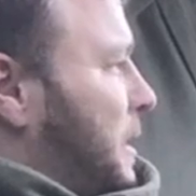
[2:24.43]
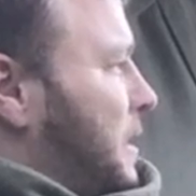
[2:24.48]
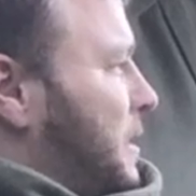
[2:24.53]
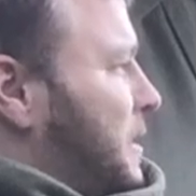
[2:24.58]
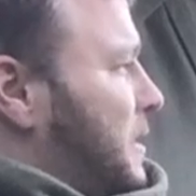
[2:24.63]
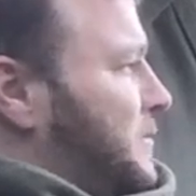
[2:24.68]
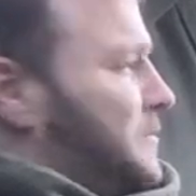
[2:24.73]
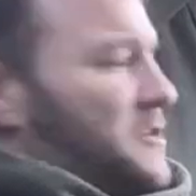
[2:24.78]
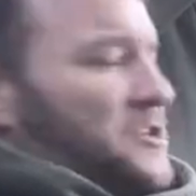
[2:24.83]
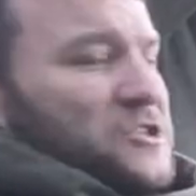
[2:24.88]

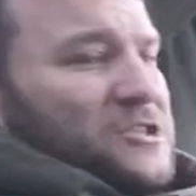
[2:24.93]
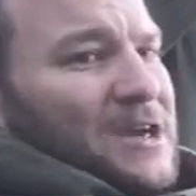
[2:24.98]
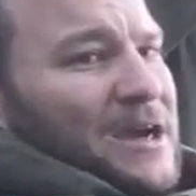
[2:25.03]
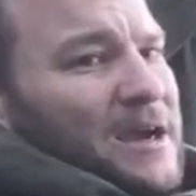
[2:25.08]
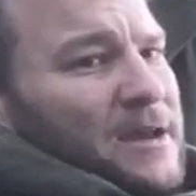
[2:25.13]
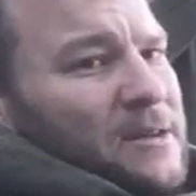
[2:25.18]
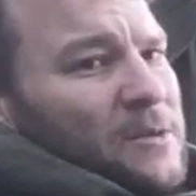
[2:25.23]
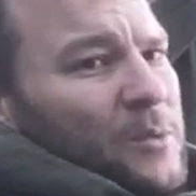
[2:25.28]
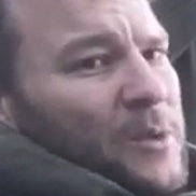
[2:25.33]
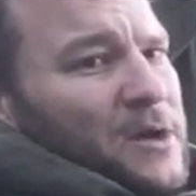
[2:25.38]
and fish
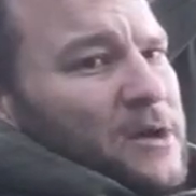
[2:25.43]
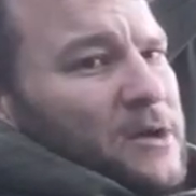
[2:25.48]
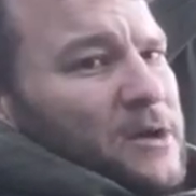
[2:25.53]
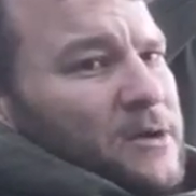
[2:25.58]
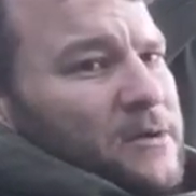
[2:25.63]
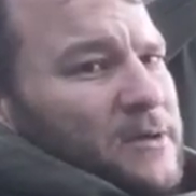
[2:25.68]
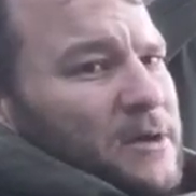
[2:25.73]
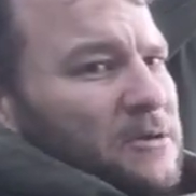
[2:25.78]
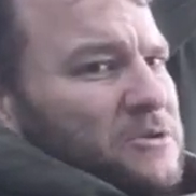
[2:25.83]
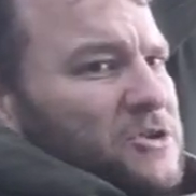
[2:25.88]
that in the
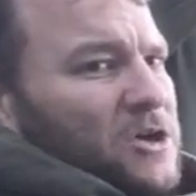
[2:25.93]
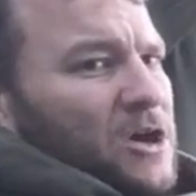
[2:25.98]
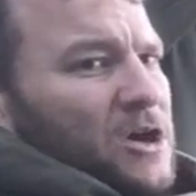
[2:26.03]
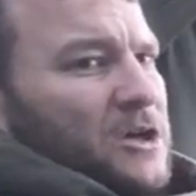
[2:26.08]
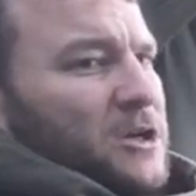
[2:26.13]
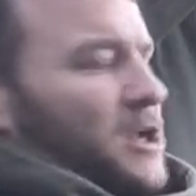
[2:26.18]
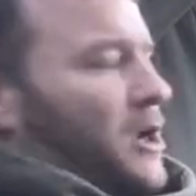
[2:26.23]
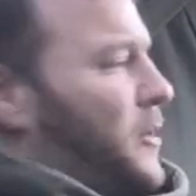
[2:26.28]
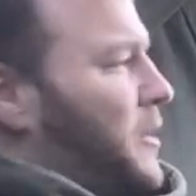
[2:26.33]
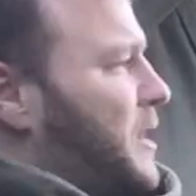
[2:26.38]
winter. That was
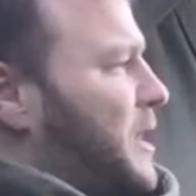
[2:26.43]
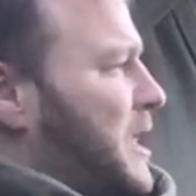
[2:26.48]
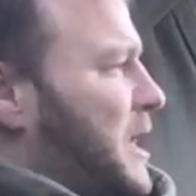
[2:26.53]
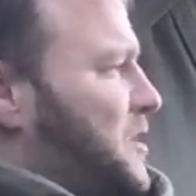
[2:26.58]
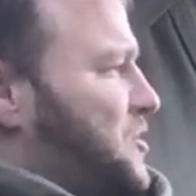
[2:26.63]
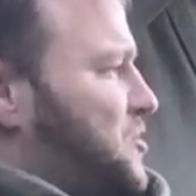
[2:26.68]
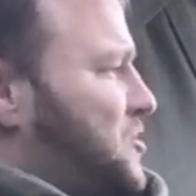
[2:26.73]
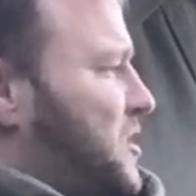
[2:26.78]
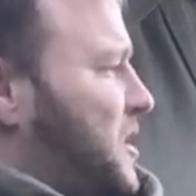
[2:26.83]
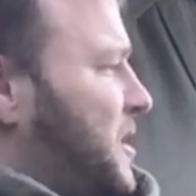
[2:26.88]
hard going
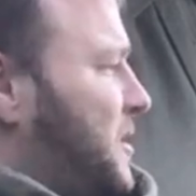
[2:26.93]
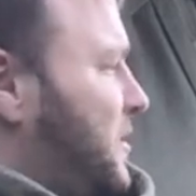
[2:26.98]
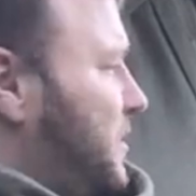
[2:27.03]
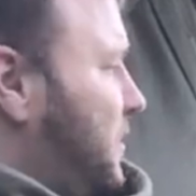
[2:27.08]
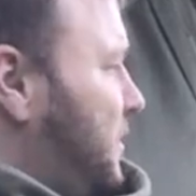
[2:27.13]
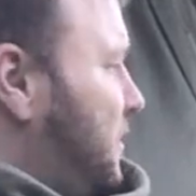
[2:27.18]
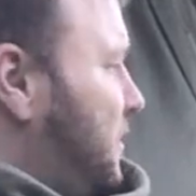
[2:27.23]
last year.